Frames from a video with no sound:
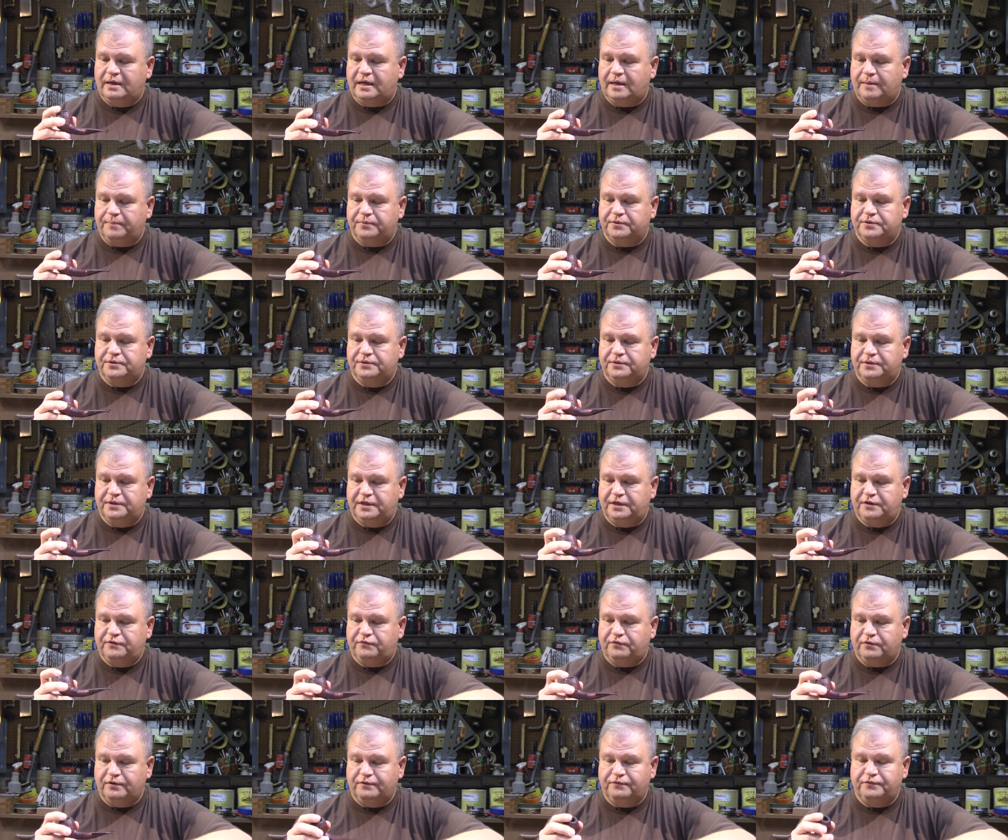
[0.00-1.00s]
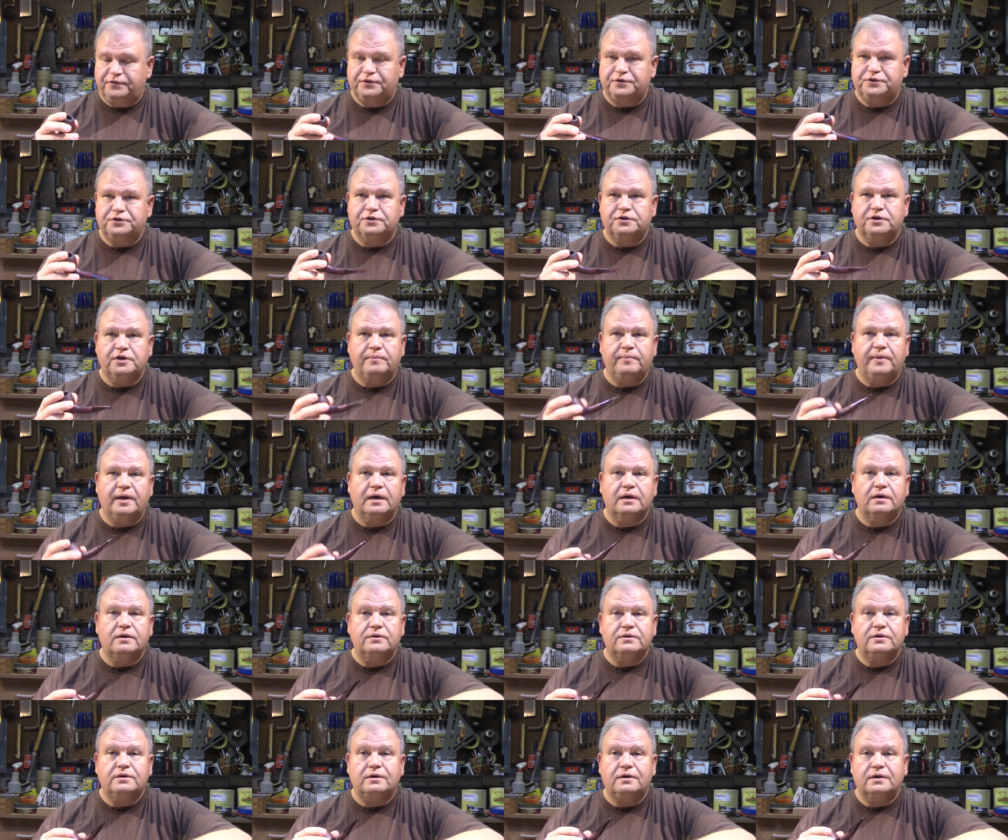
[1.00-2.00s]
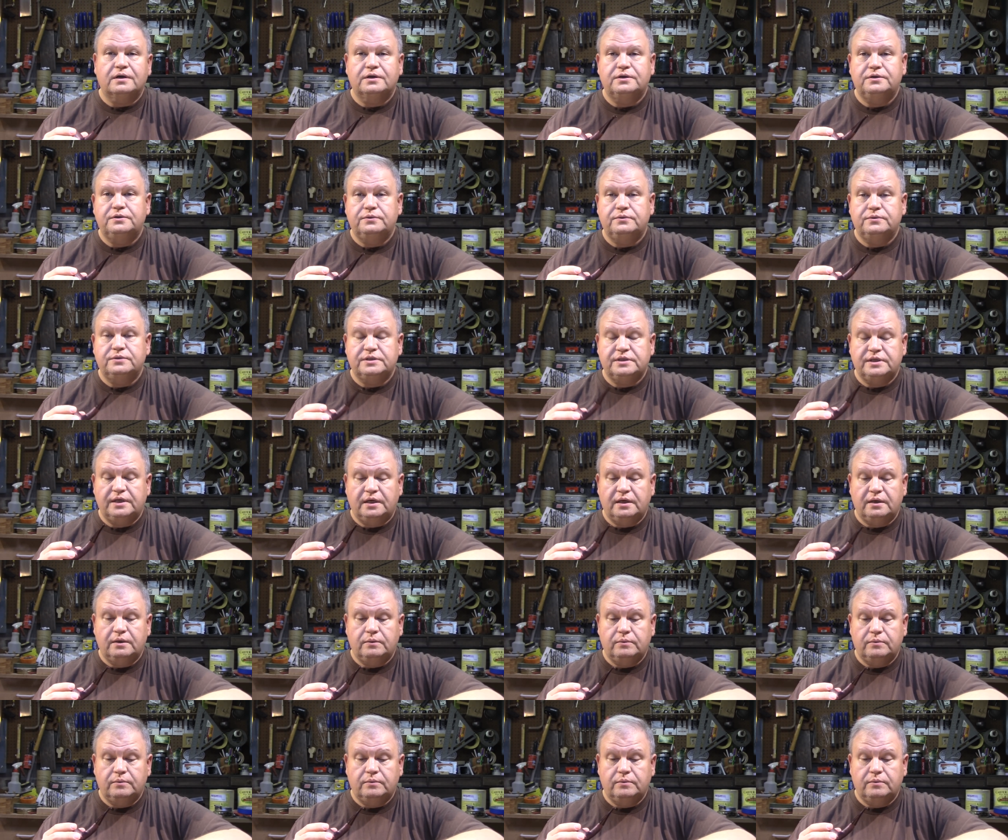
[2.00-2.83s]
opportunity for a future Tobacco Talk Tuesday,